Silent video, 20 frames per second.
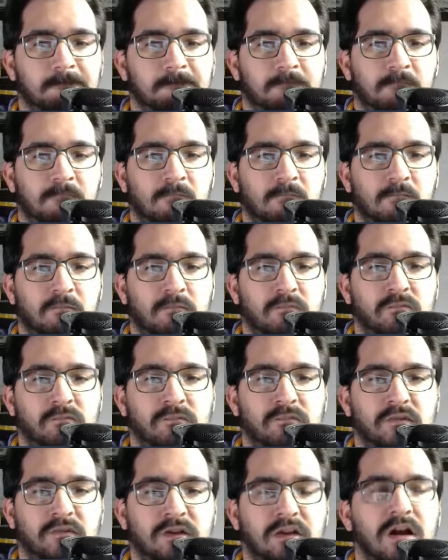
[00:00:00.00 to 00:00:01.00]

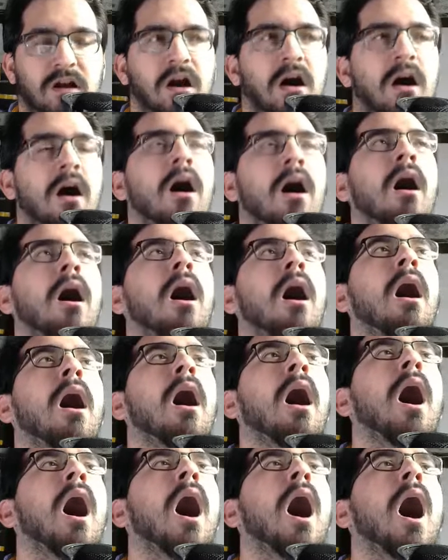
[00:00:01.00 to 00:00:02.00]
what
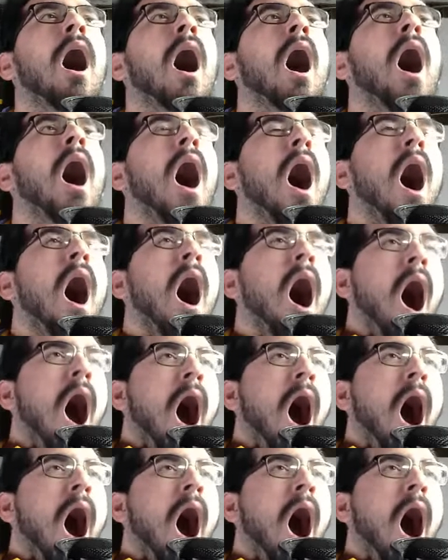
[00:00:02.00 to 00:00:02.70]
was I getting at?